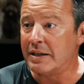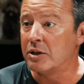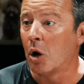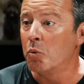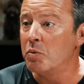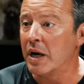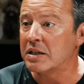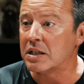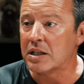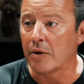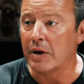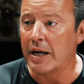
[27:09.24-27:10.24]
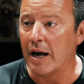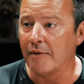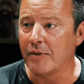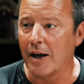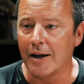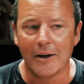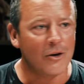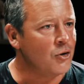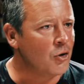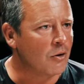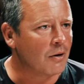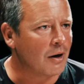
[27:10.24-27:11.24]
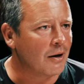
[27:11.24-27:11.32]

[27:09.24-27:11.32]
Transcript: don't necessarily have that neural